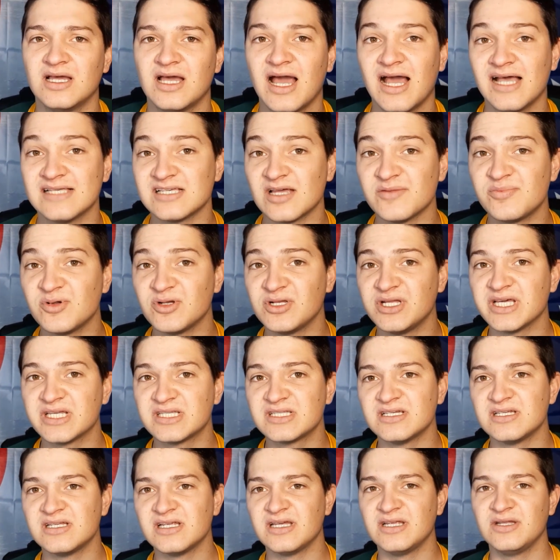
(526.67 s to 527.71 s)
As I
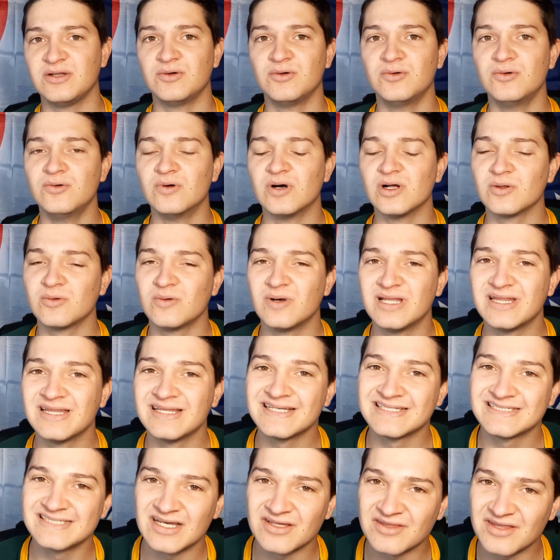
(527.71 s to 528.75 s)
predicted in Who Will Win
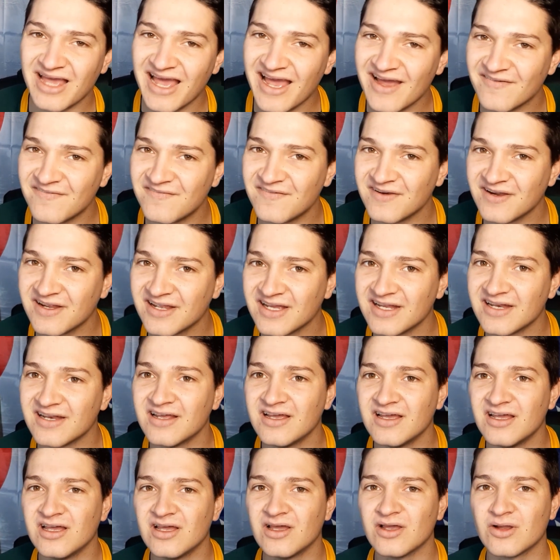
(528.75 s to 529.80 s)
the South African
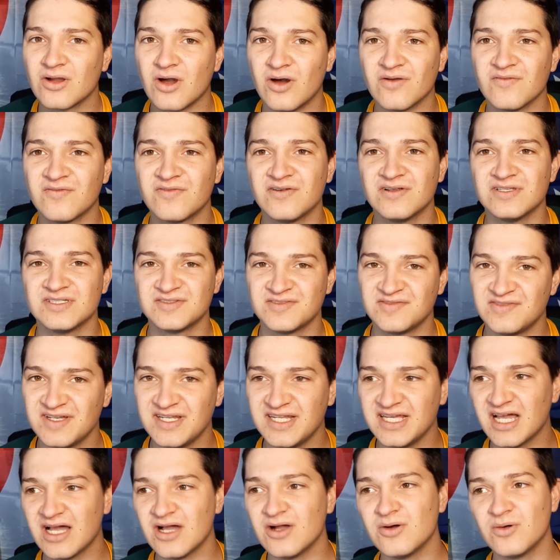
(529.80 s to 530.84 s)
Conference
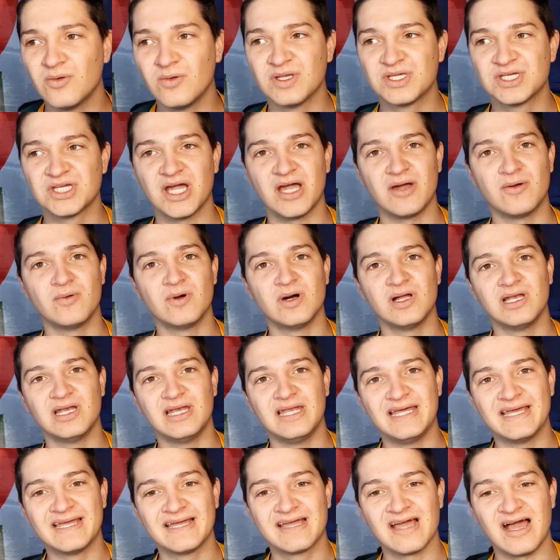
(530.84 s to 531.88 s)
video, which I will
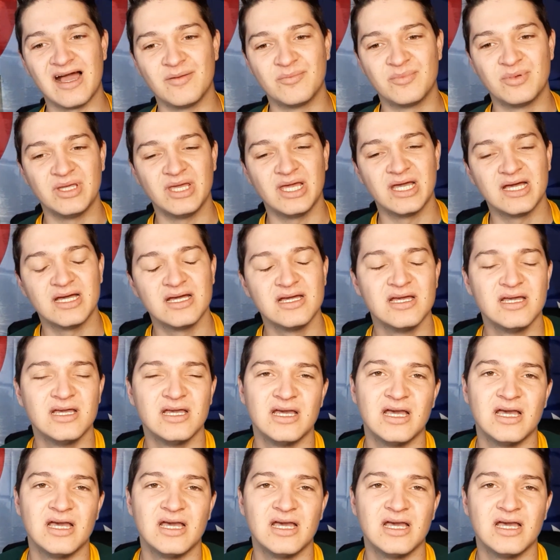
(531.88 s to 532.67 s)
link up here,